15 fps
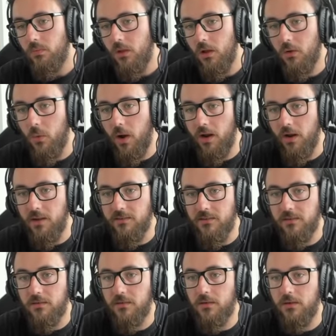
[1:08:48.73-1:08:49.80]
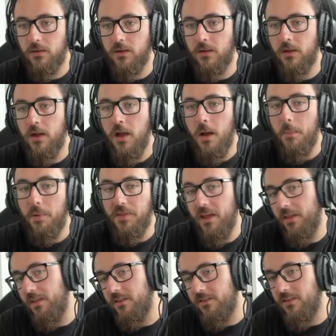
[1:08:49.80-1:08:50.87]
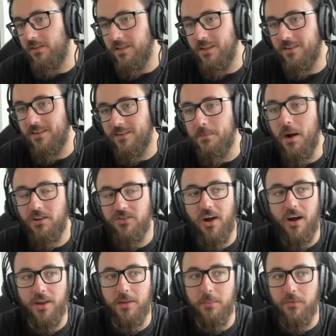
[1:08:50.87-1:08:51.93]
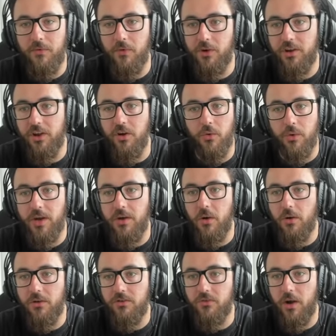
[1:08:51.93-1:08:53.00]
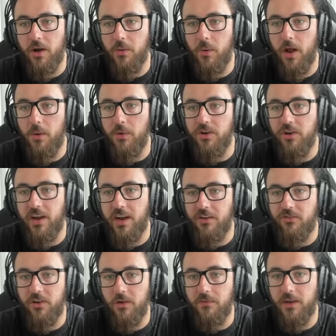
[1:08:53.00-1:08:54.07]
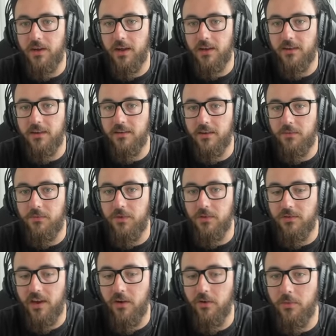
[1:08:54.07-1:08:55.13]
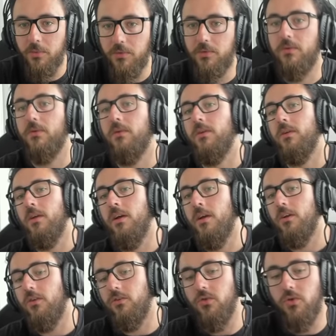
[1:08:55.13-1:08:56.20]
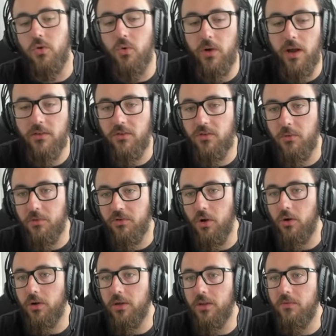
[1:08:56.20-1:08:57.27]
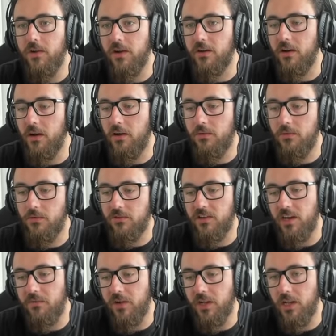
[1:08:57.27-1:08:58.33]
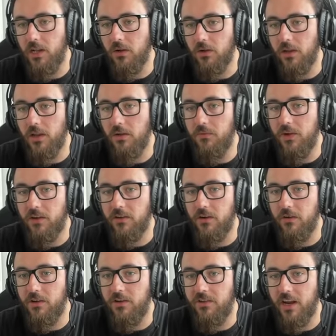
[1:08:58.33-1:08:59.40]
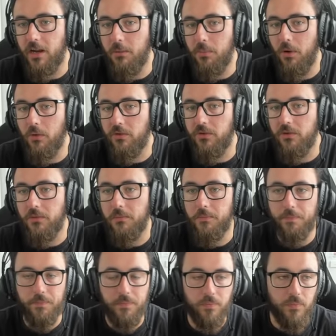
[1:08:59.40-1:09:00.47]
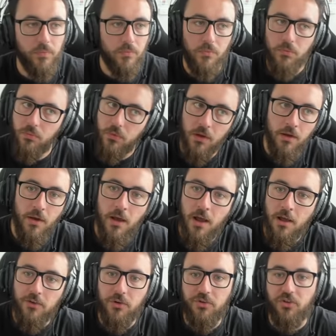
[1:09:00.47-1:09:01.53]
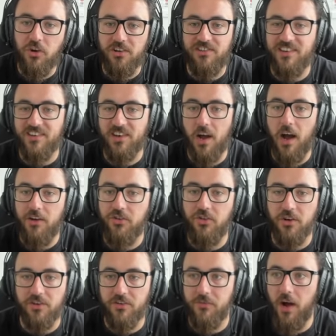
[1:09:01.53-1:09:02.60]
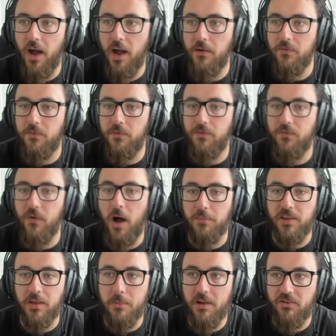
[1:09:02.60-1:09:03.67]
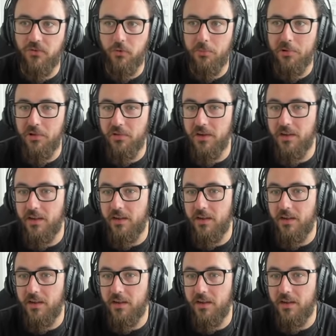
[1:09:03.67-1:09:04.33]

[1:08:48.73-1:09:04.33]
Quite nice. But yeah, this is this is much harder than before. You can already notice straight away when you're getting shoved in like this, it feels terrible because your cooldowns are so much longer than Viktor, or significantly longer than the Viktor, and you're just getting poked. So he's got to sit tight. He's got to survive. Farm to the best of your ability.